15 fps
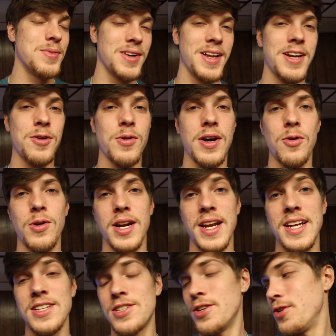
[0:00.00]
But anyway, what I
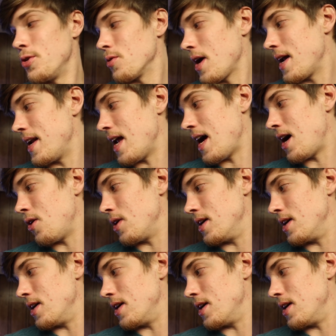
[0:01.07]
need to do right now